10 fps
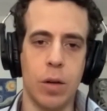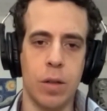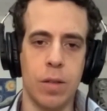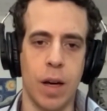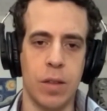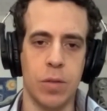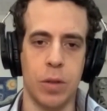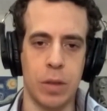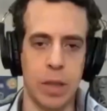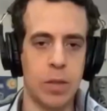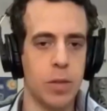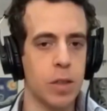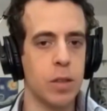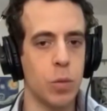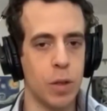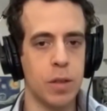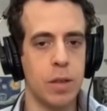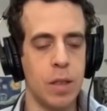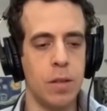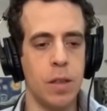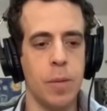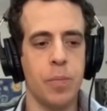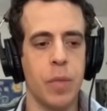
on the saxophone. At first, it wasn't easy.